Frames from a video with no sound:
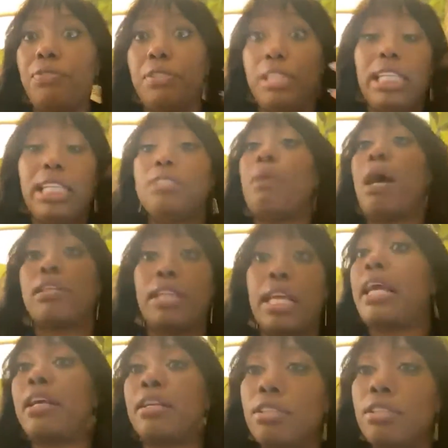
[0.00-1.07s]
that's my
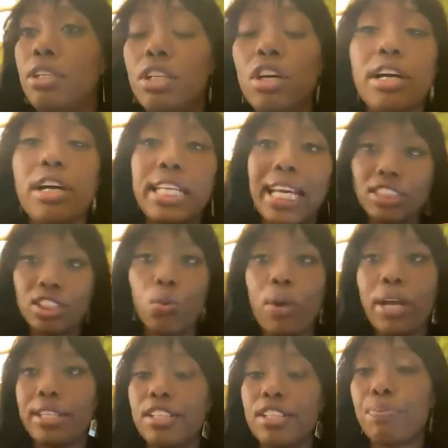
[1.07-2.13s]
thing? And that's the
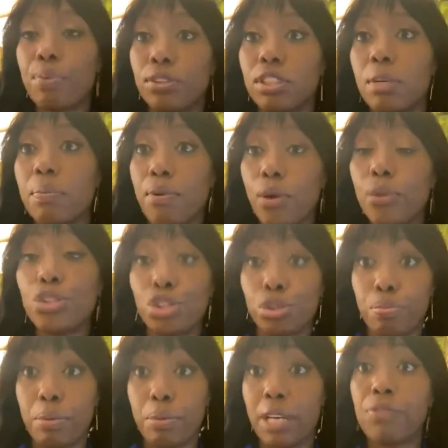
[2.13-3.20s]
way this person approached
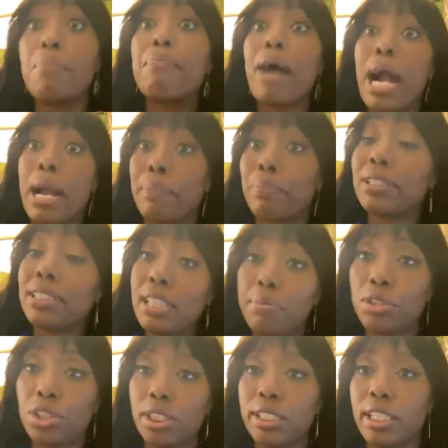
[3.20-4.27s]
me from my
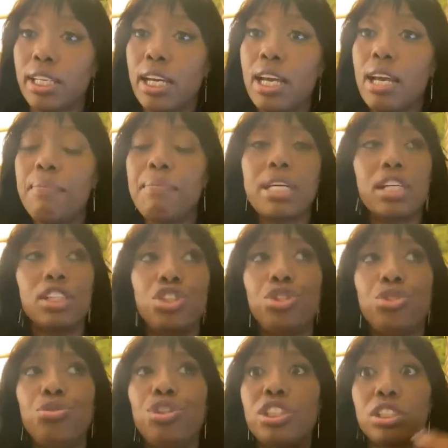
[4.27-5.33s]
perception, because
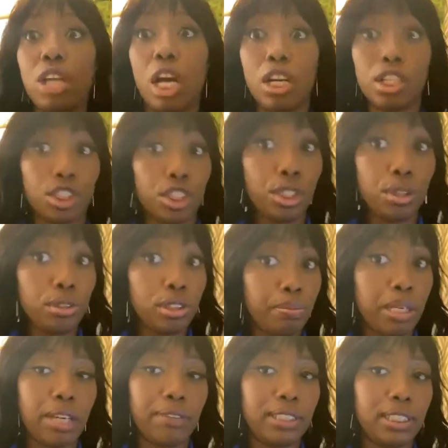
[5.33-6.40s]
you just accused
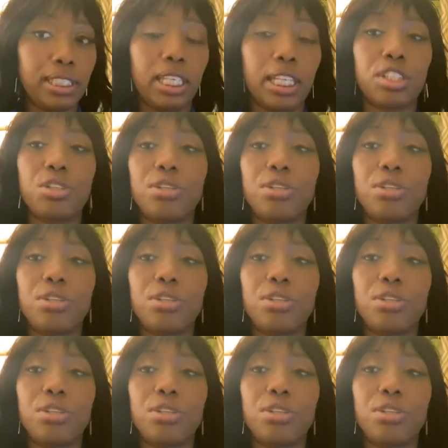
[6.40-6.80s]
me of stealing.